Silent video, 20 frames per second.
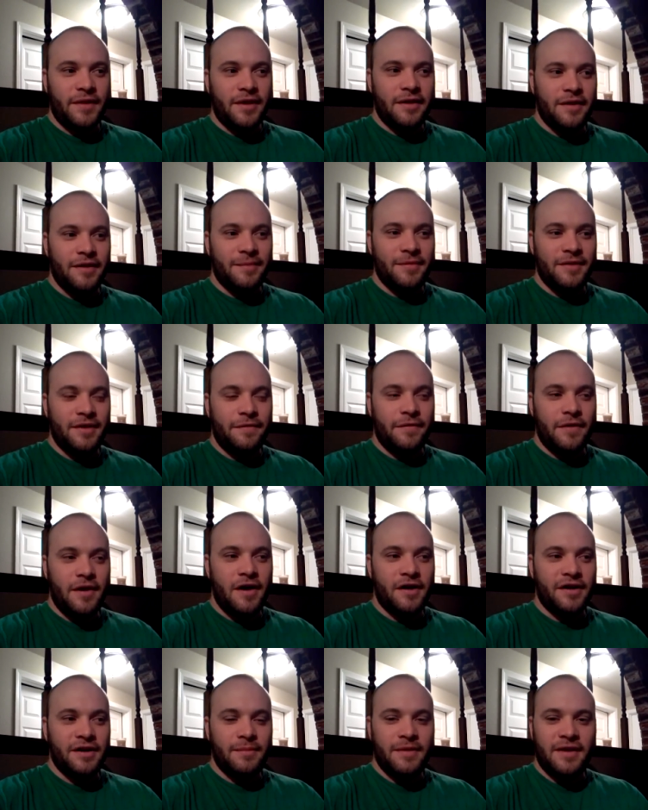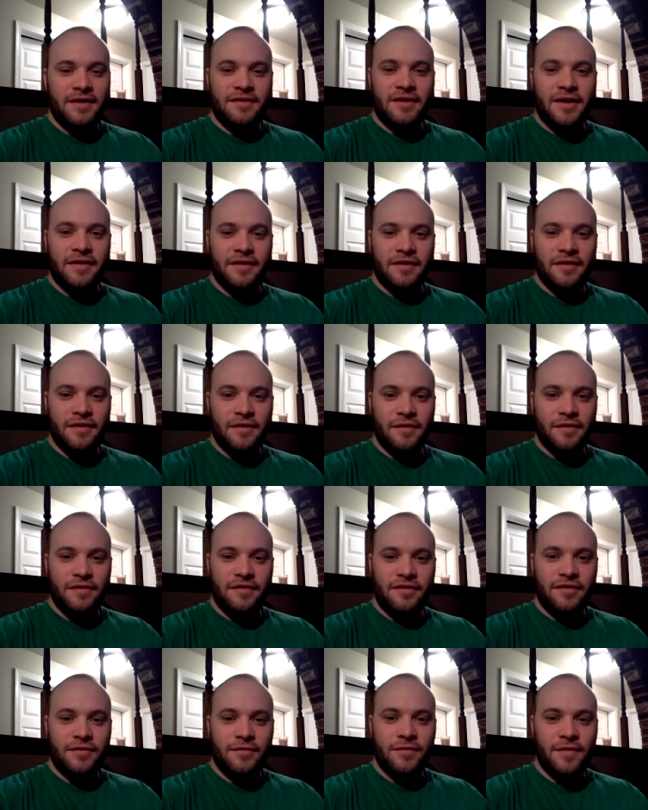um, the different arguments on the
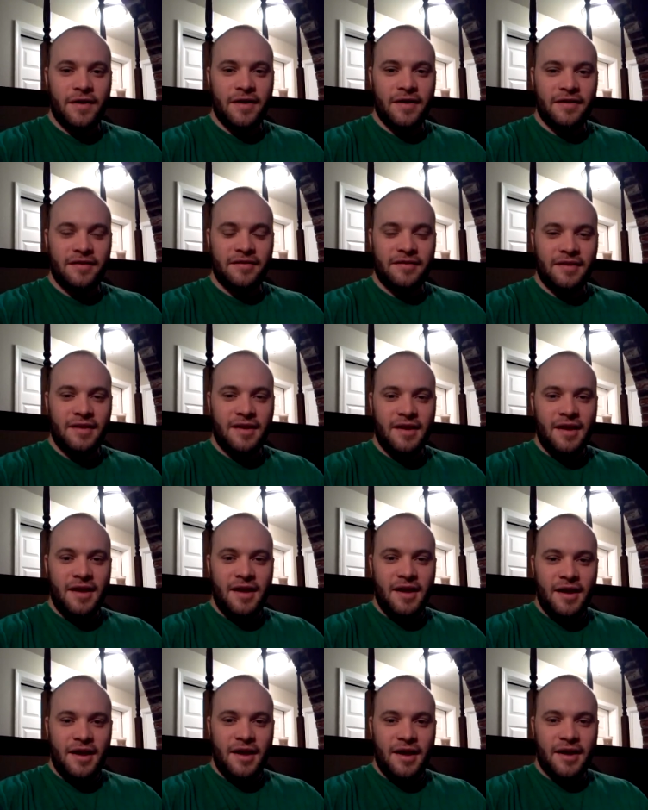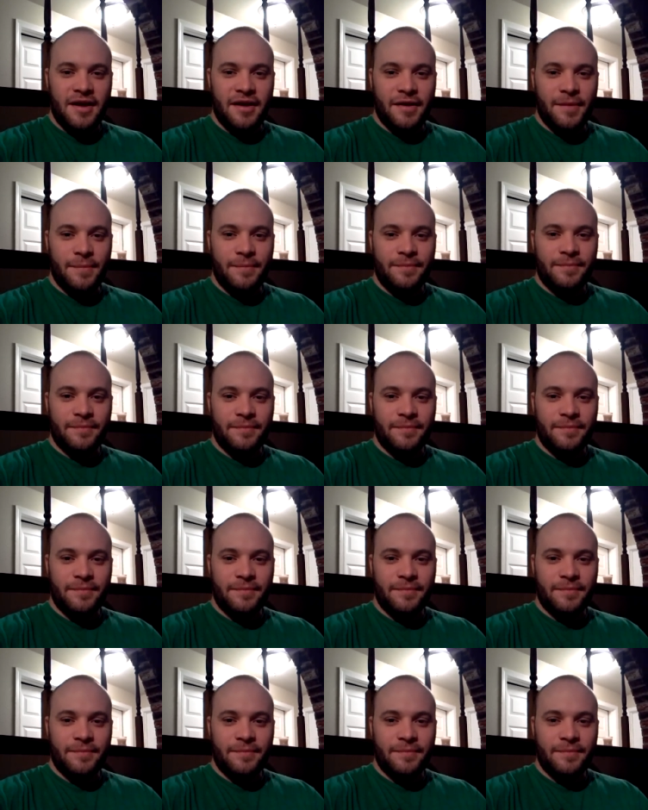news as far as um,